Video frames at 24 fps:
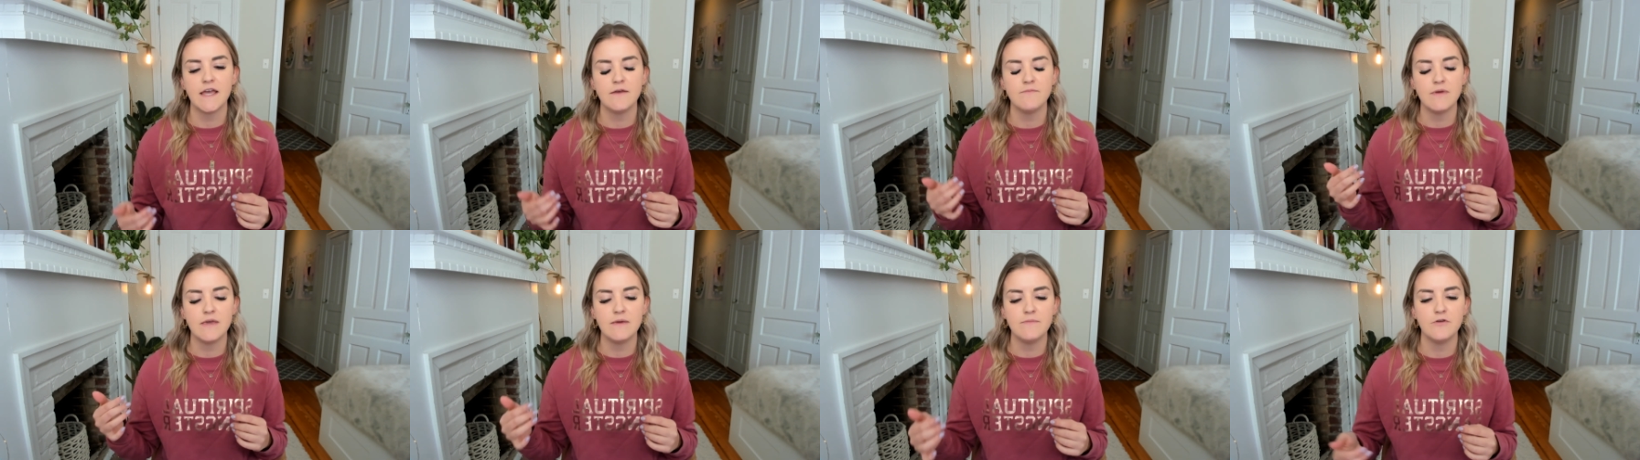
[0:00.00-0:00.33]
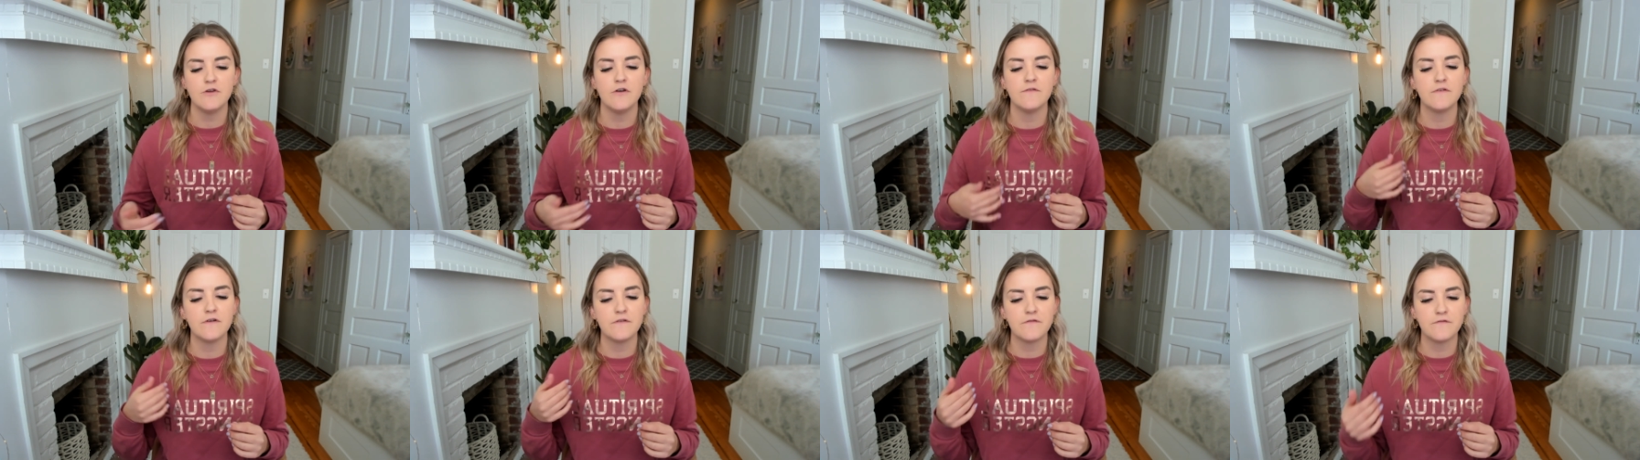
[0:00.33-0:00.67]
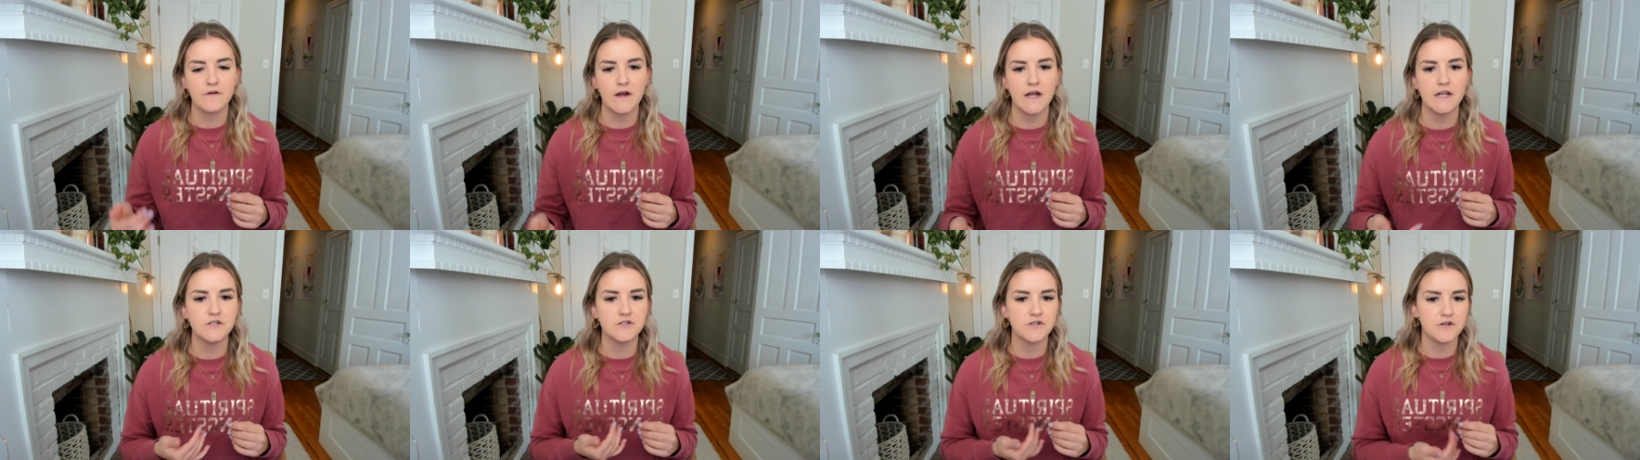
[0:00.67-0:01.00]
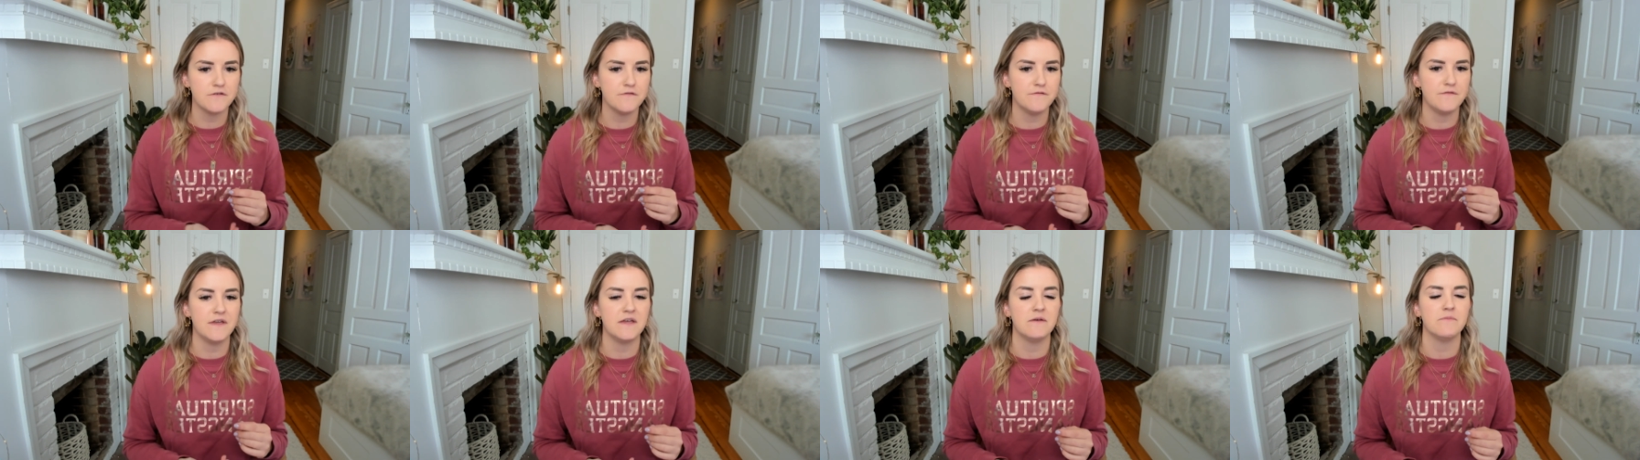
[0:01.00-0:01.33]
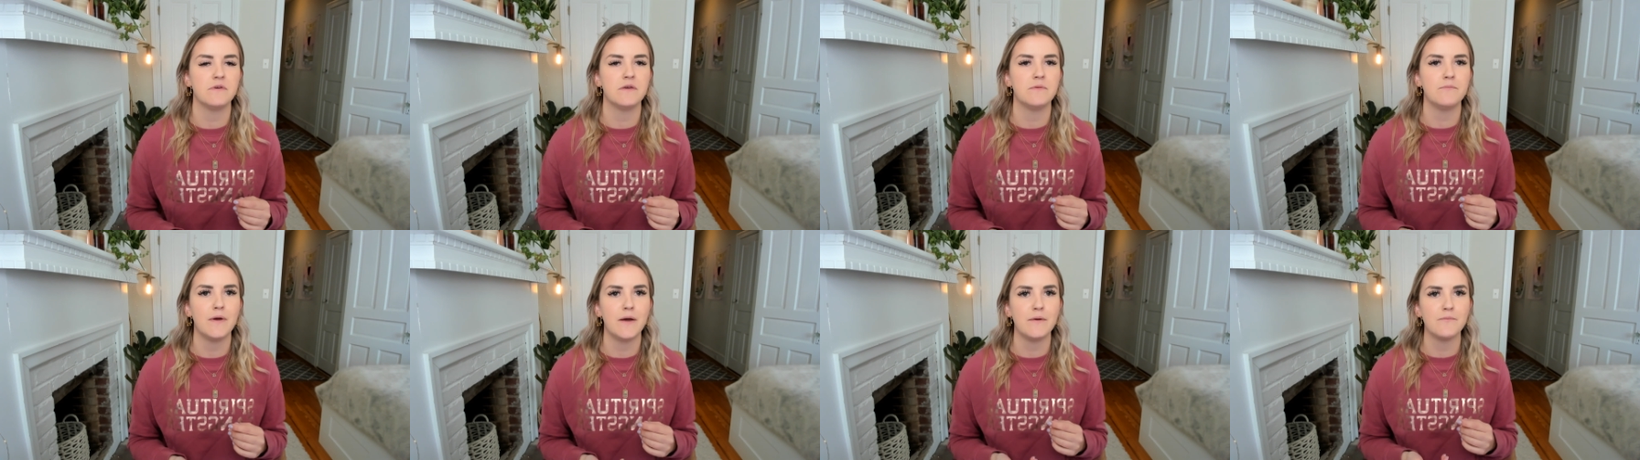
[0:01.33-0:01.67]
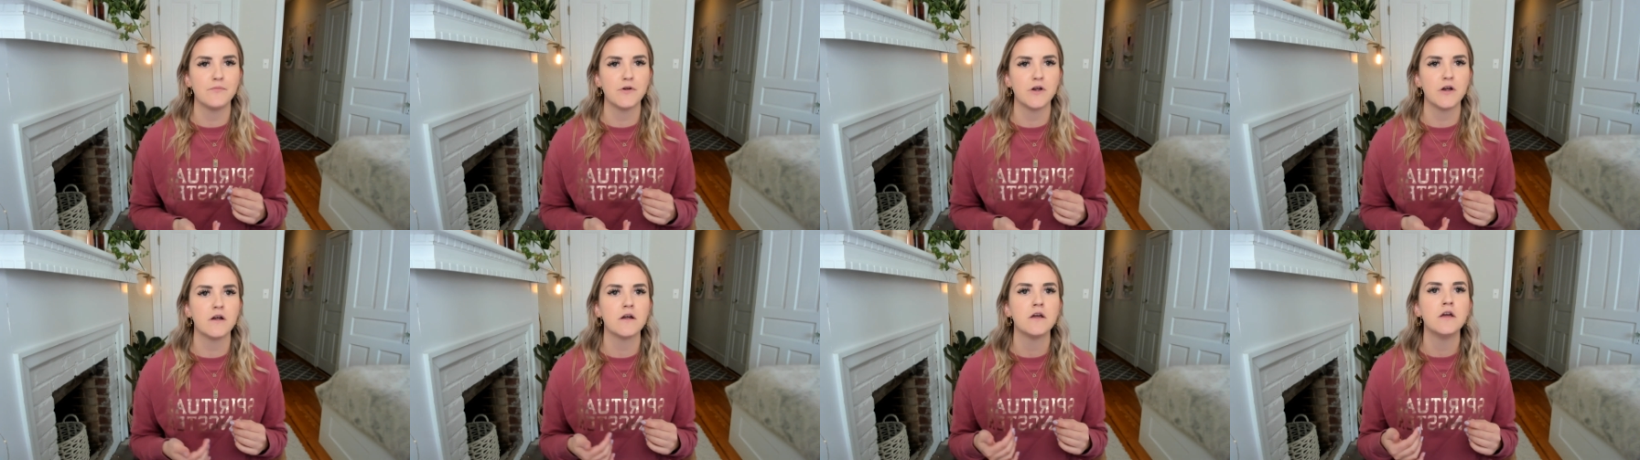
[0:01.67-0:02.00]
Maybe you have a friend or a family
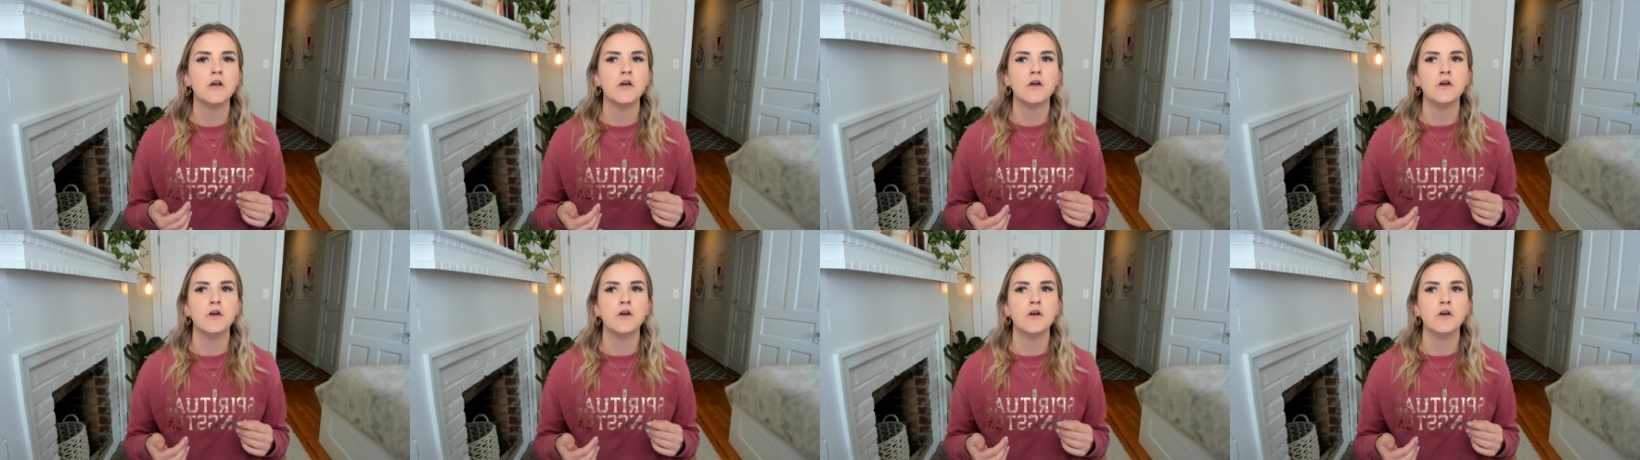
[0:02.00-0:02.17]
member